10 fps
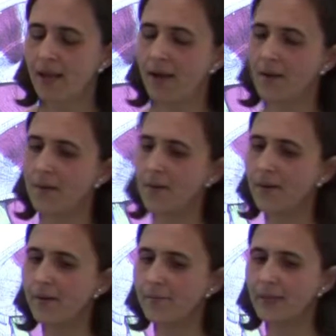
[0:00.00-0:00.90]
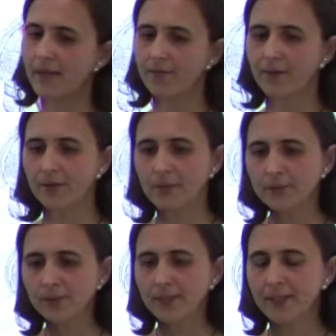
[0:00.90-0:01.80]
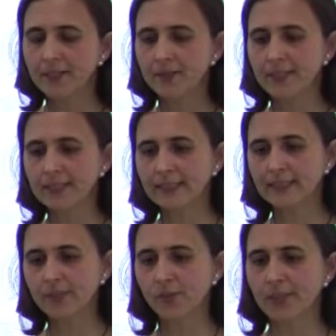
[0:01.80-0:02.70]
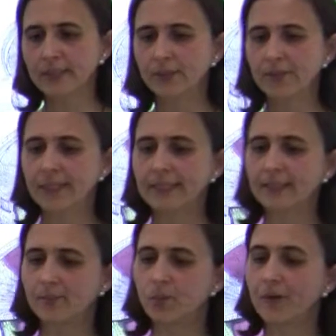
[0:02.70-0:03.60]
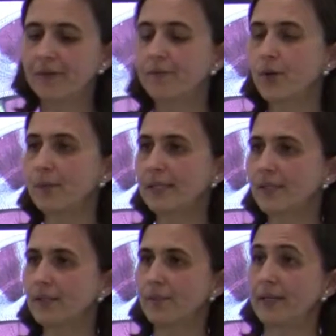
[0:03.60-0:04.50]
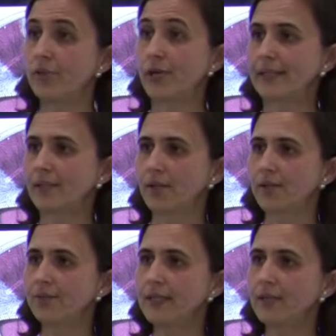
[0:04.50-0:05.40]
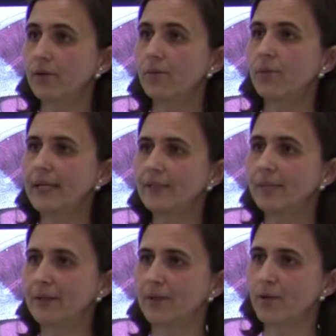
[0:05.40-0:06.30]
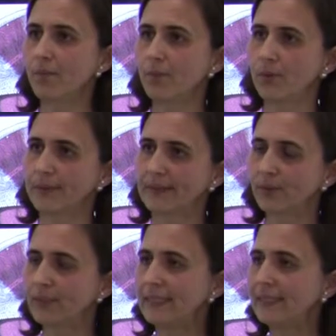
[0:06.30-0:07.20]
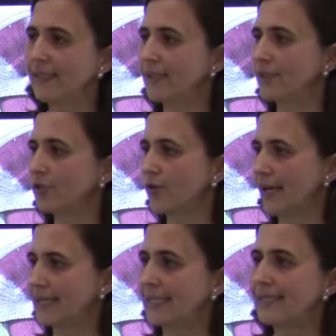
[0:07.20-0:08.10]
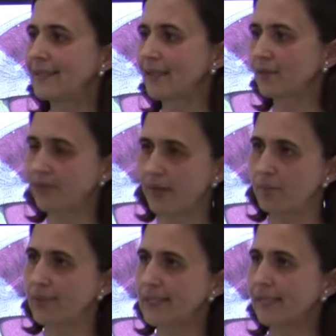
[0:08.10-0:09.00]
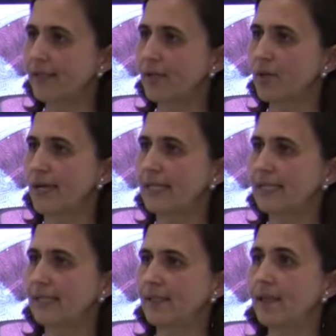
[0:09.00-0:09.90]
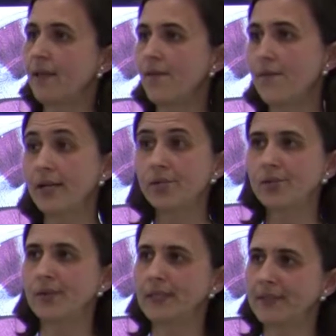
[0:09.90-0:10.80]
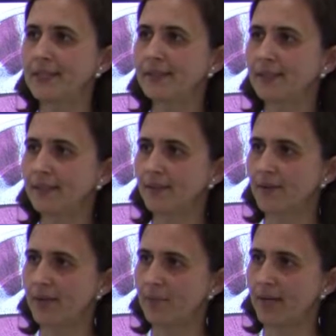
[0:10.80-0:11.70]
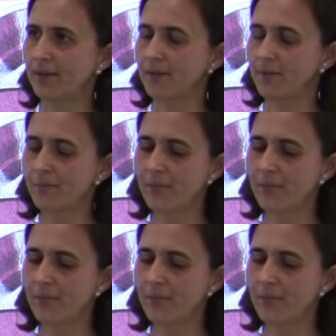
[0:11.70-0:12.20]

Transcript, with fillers: Um, if I want to characterize it, it's going to give us more information about tractography or white matter components. So these are the tracts, these are the fibers that are connecting functional areas in the gray matter.